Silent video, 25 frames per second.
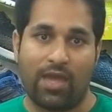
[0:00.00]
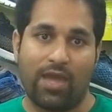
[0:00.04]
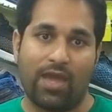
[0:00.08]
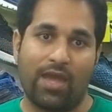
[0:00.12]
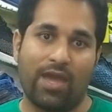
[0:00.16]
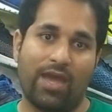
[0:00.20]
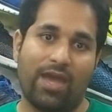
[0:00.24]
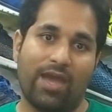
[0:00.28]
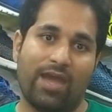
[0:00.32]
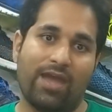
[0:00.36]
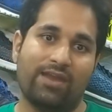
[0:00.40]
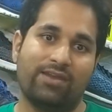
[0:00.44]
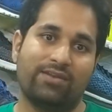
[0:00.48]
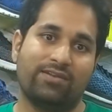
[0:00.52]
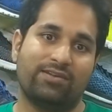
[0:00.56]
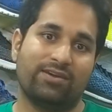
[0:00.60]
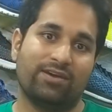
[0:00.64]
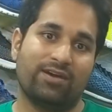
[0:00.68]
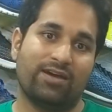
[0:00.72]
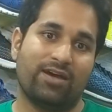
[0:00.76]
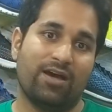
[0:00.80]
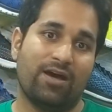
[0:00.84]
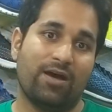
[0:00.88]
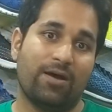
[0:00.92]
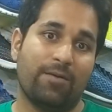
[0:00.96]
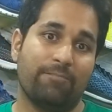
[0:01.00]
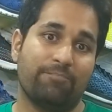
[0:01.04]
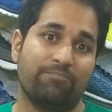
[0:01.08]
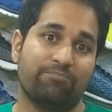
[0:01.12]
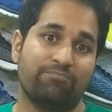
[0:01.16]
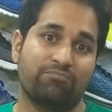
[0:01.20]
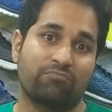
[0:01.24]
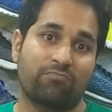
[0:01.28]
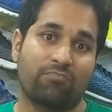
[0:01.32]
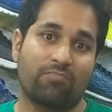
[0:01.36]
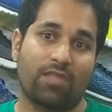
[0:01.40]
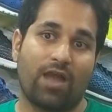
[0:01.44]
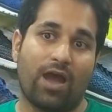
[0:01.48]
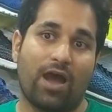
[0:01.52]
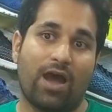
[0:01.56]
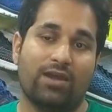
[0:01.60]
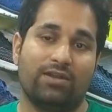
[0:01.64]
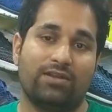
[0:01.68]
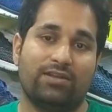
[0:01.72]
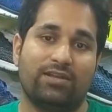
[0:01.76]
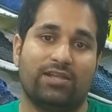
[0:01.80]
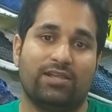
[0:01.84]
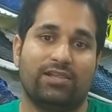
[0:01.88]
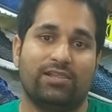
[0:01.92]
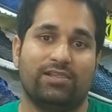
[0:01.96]
And
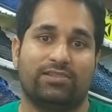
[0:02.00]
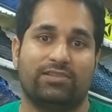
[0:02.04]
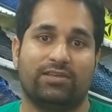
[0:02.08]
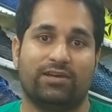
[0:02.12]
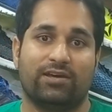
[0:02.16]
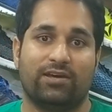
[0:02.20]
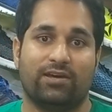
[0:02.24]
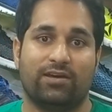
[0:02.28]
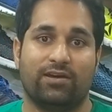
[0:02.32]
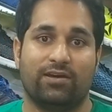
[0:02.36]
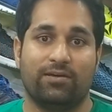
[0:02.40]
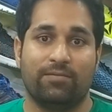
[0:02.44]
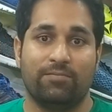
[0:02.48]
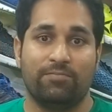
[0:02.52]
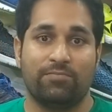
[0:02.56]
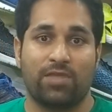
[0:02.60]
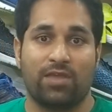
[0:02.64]
until the